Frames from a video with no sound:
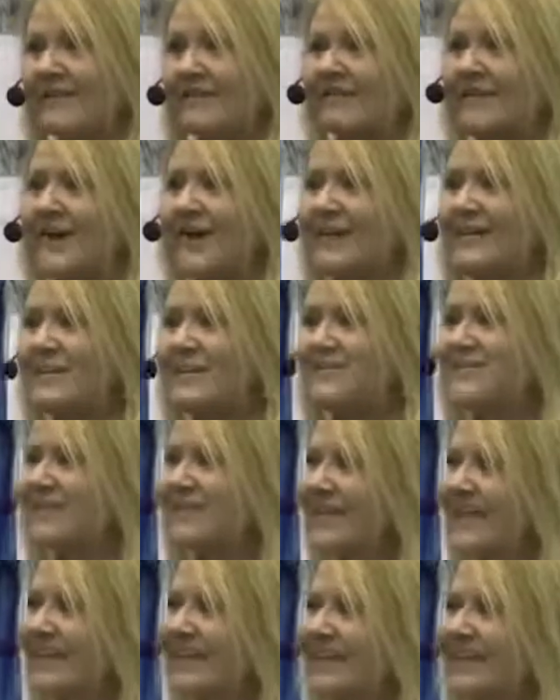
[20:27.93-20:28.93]
right?
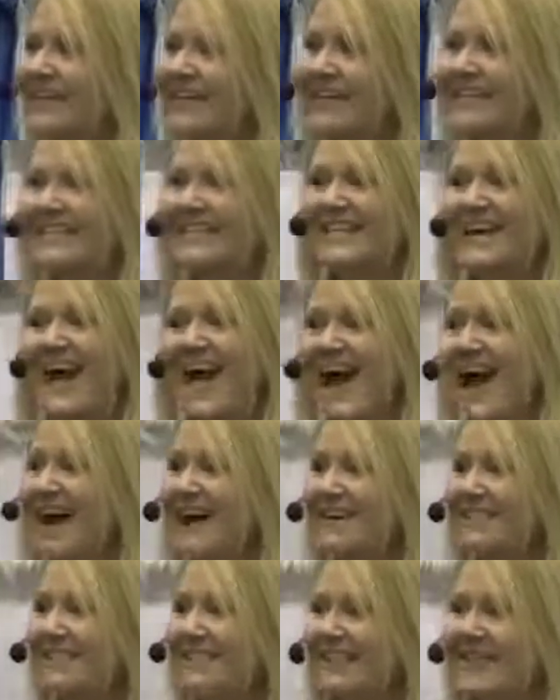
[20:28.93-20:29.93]
You get to
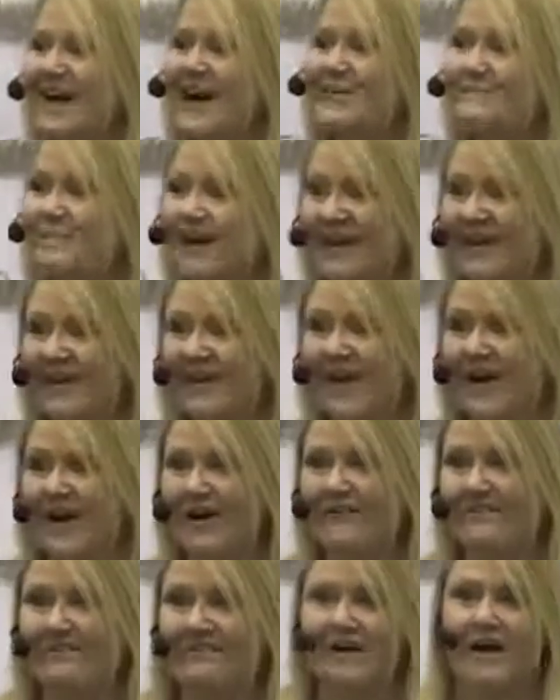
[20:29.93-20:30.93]
have that
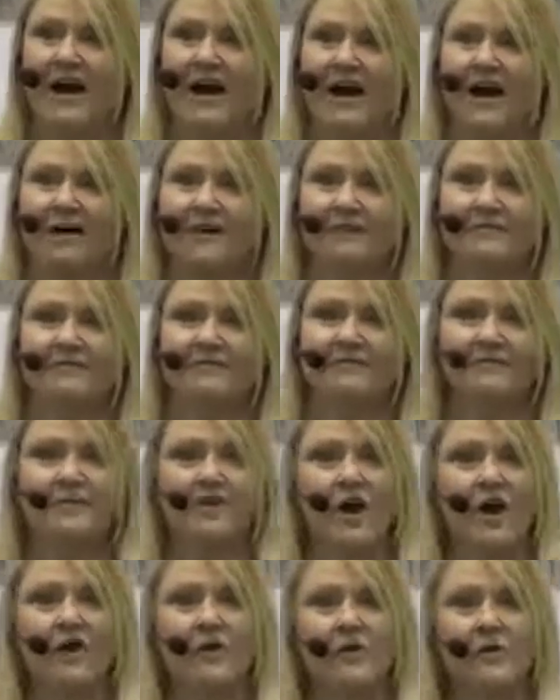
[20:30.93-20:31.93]
payoff of
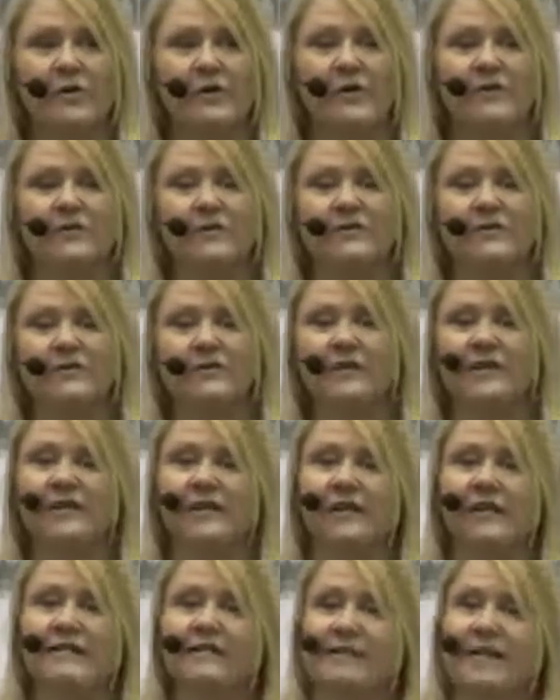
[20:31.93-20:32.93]
not going out and doing
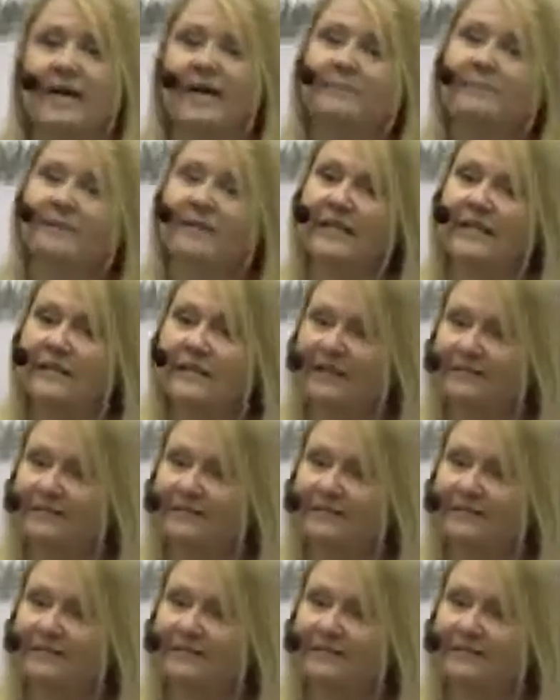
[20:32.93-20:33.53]
things and being